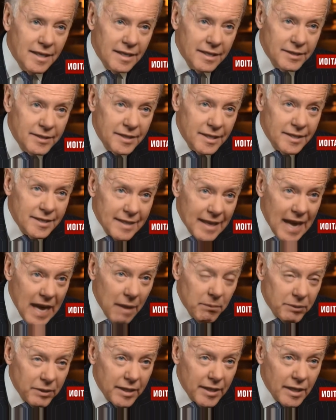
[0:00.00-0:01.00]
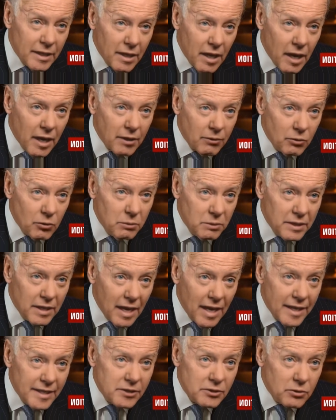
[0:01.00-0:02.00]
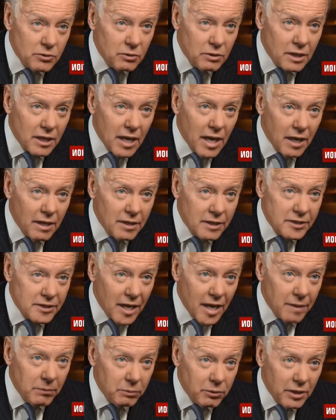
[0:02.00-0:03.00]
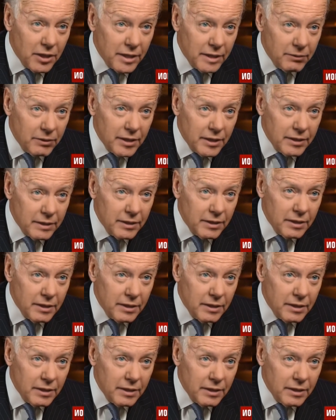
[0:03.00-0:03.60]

Didn't happen in a locker room in high school, college I played in.